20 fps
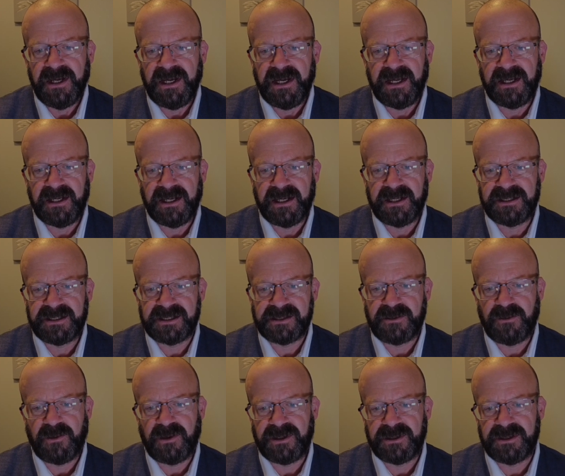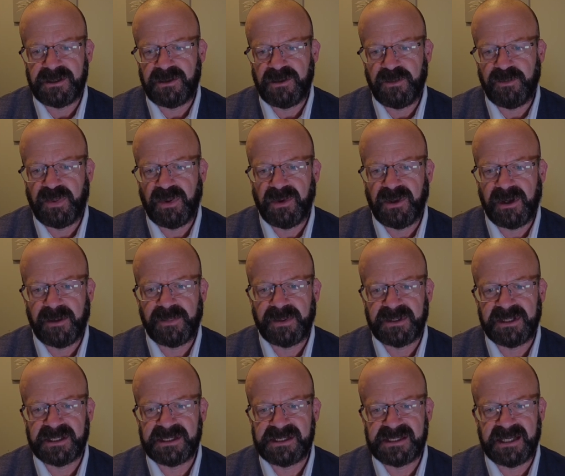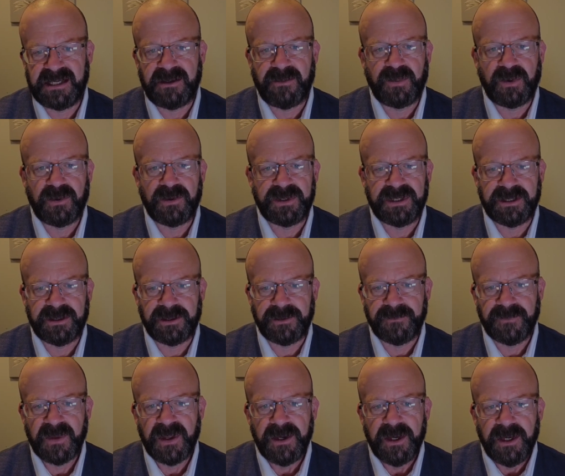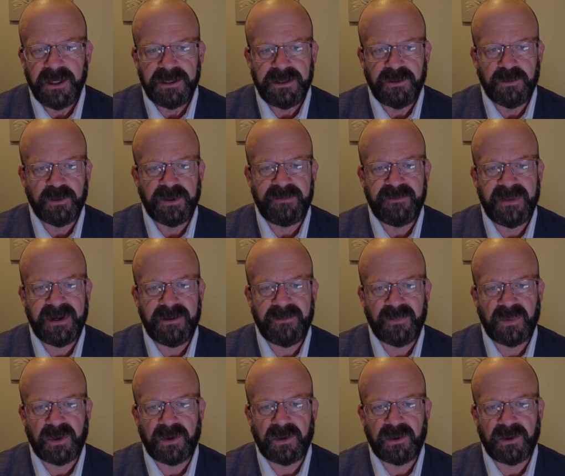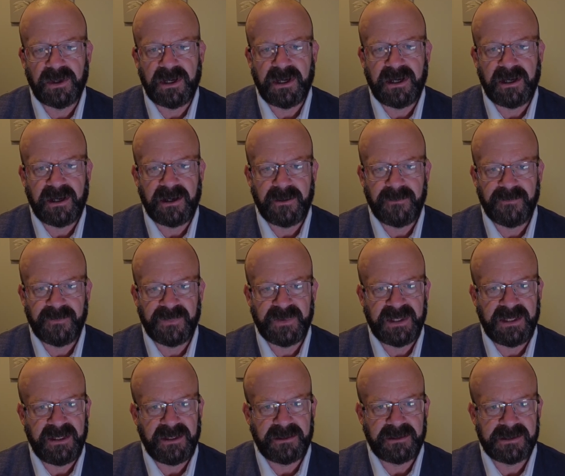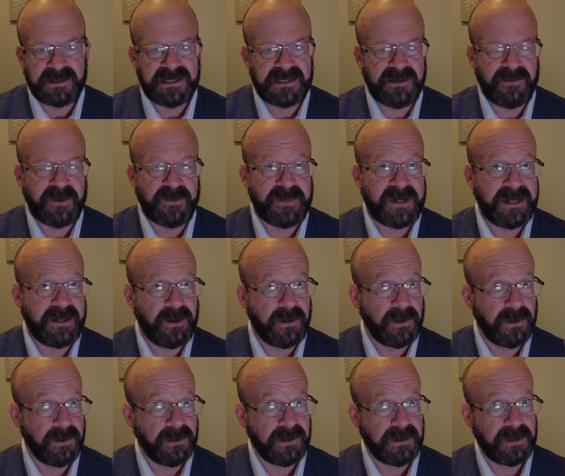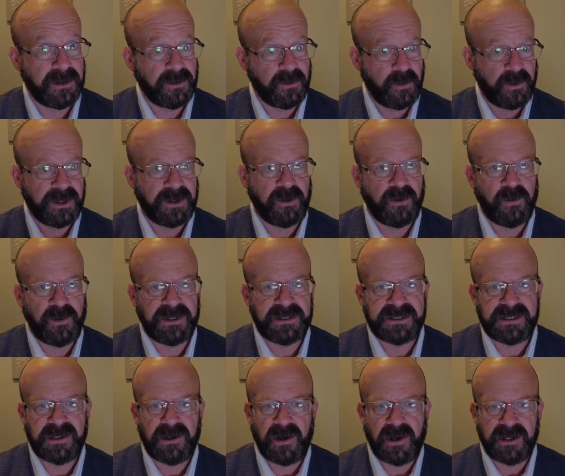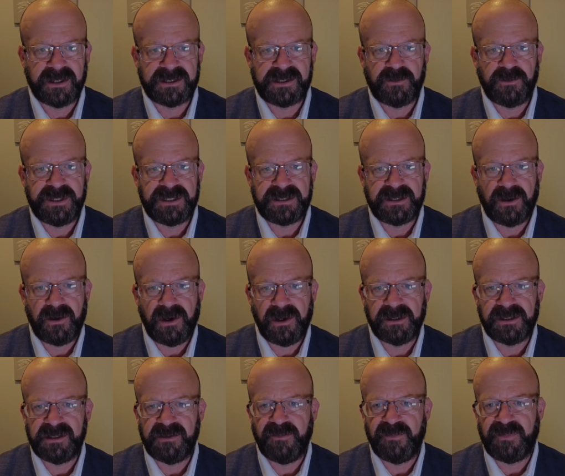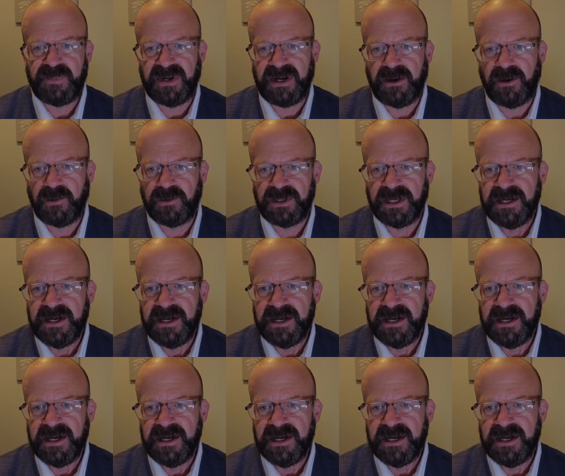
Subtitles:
and I just want to pull up an example here. You remember in some of my earlier 101 talks, we talked about